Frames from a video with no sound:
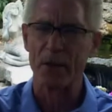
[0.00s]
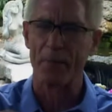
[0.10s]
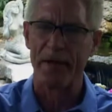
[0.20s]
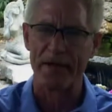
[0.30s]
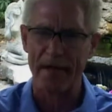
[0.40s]
still
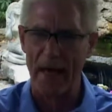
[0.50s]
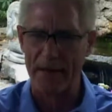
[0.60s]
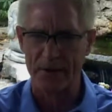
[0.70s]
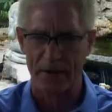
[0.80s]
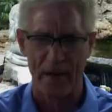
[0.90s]
paying
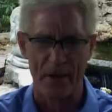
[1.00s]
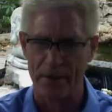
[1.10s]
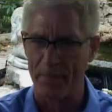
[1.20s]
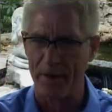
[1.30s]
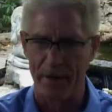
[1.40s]
tax on a house
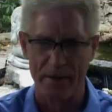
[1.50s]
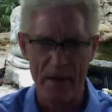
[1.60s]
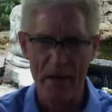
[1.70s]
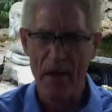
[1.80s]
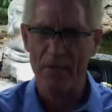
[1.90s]
I paid
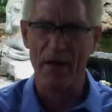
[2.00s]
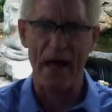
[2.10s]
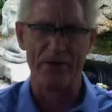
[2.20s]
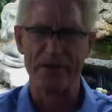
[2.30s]
five or